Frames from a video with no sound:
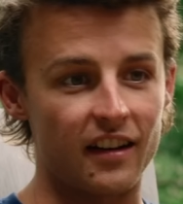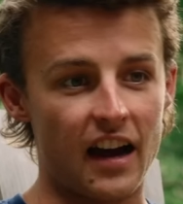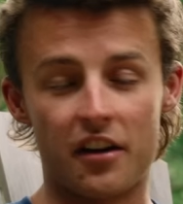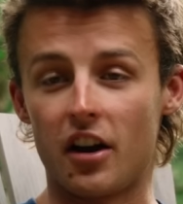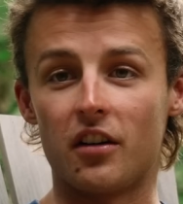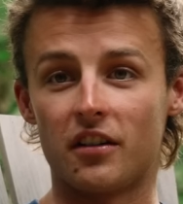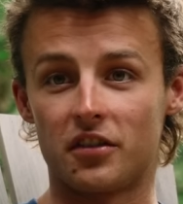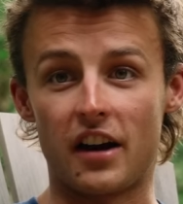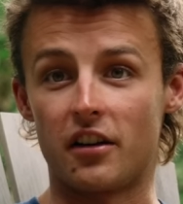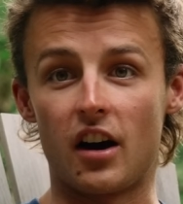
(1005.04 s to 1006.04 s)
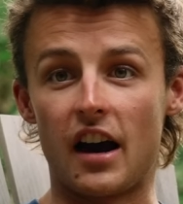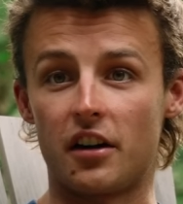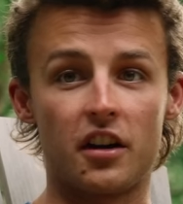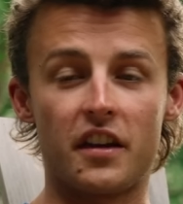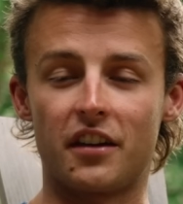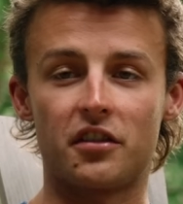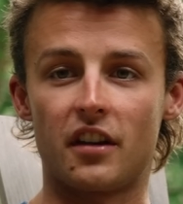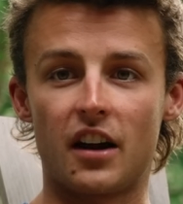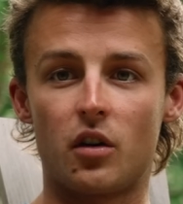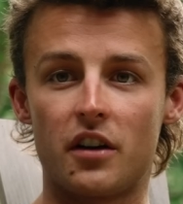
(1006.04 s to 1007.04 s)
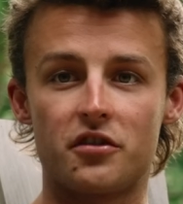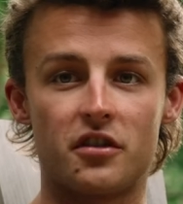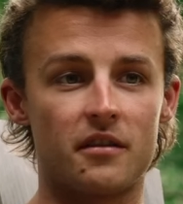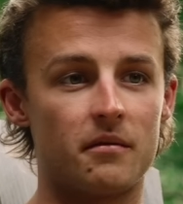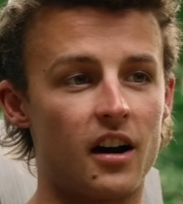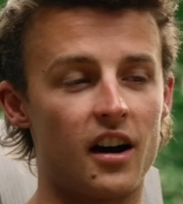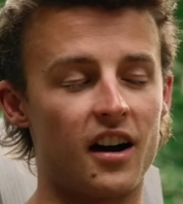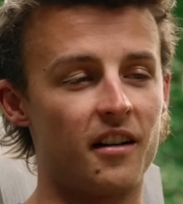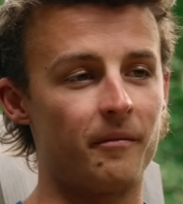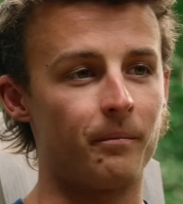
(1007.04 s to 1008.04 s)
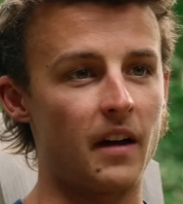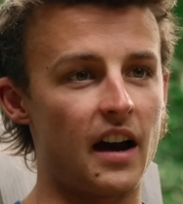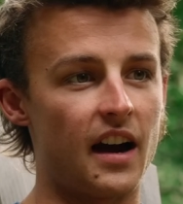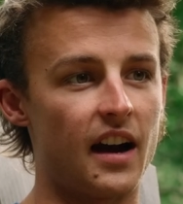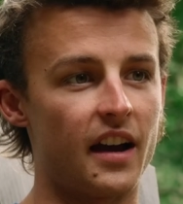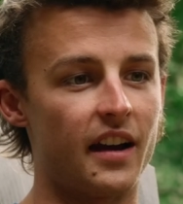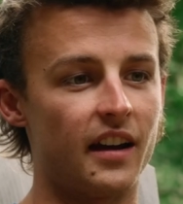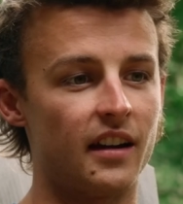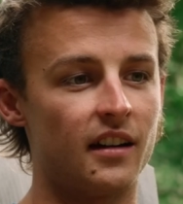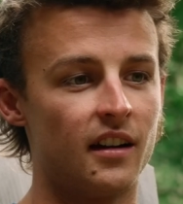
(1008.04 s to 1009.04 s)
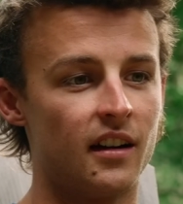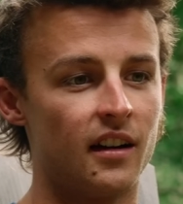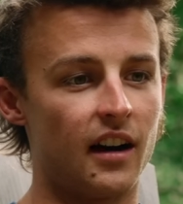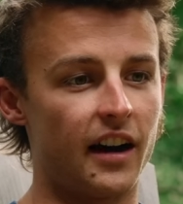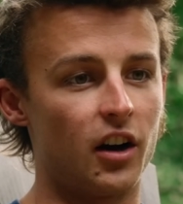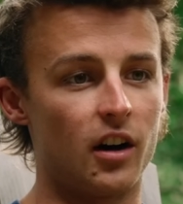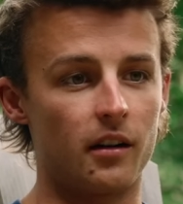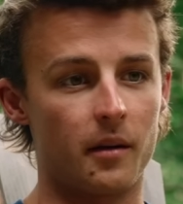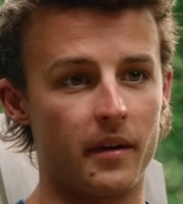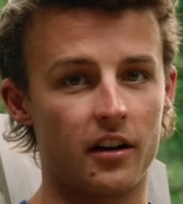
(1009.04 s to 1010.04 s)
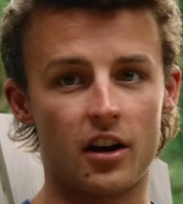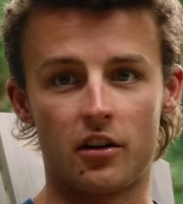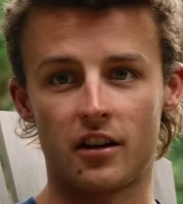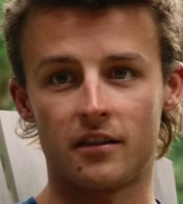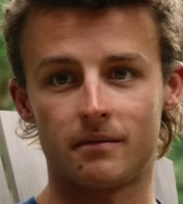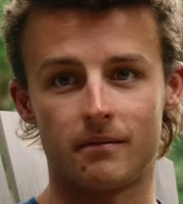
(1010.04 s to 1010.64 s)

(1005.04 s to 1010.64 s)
I don't know the answer to that question. I know I'm going to be in Kona.